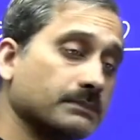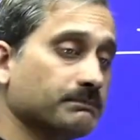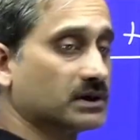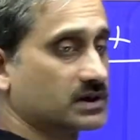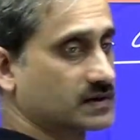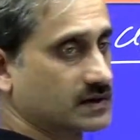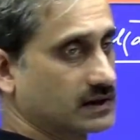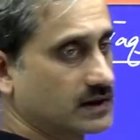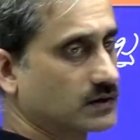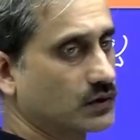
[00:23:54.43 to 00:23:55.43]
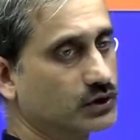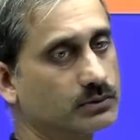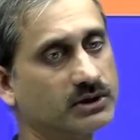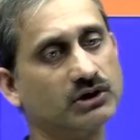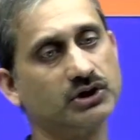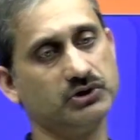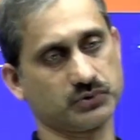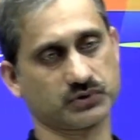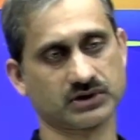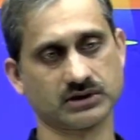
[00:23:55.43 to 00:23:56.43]
person is going to be
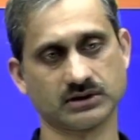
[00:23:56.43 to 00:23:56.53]
reduced.